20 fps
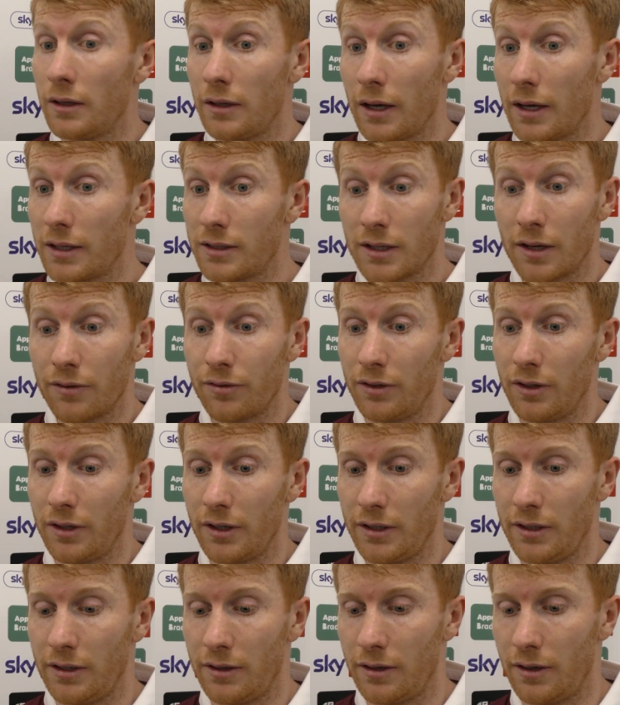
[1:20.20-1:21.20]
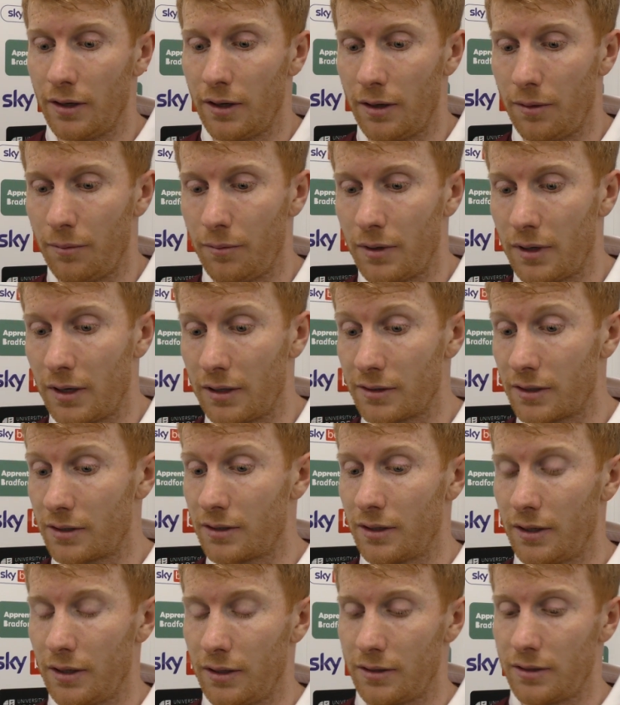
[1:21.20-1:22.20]
Yeah, definitely. As I
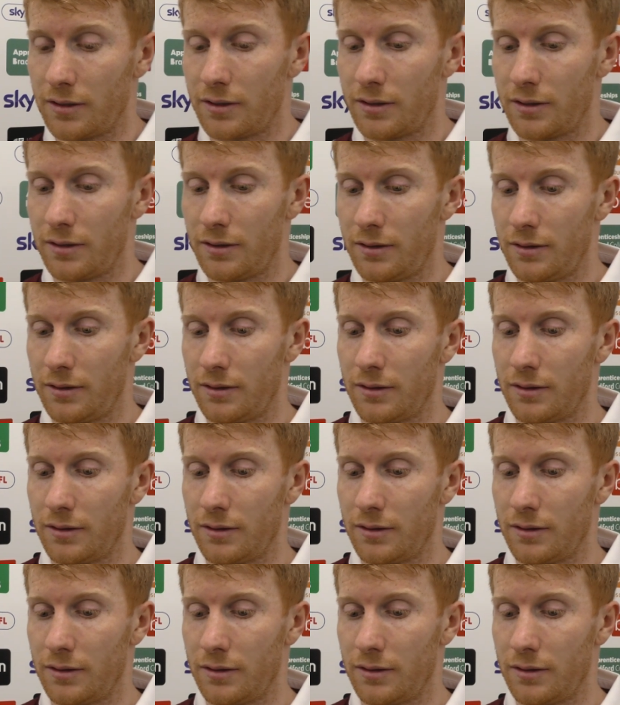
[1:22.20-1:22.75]
say, it's